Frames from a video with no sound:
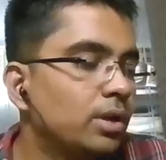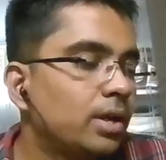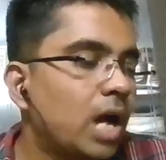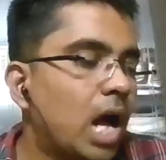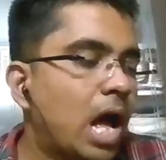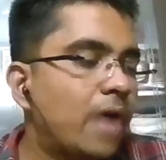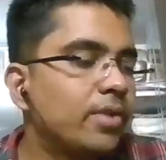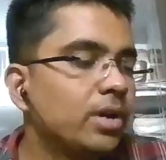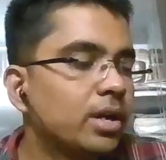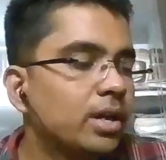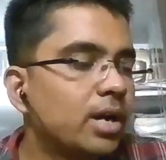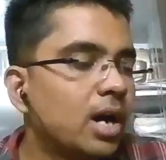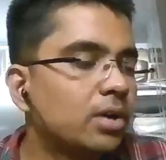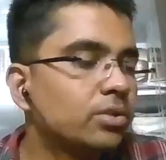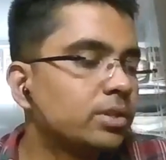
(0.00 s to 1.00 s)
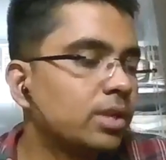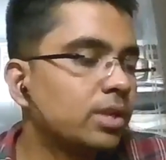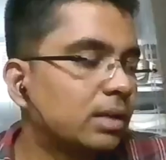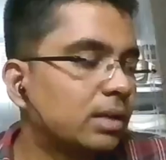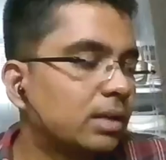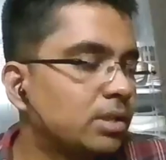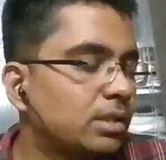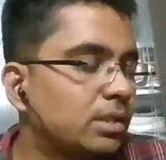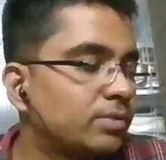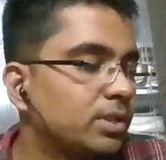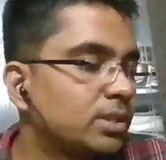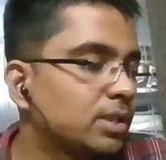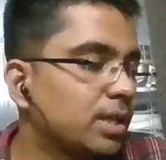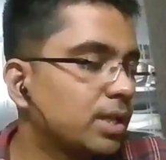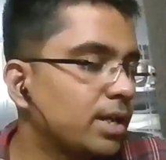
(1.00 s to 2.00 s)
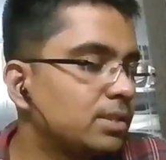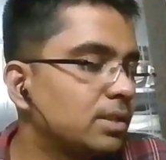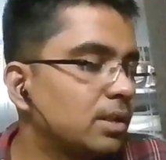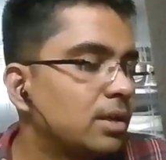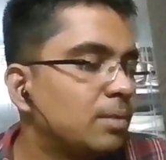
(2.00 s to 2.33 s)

having regard to the circumstances of this case,